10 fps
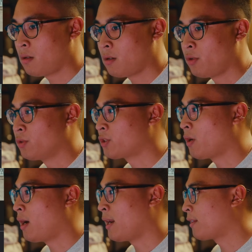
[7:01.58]
And also
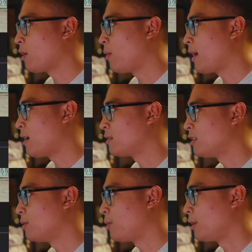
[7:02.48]
I like the way how
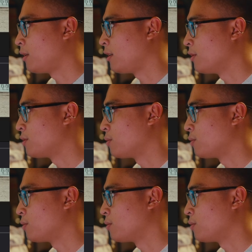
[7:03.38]
Cineprint deals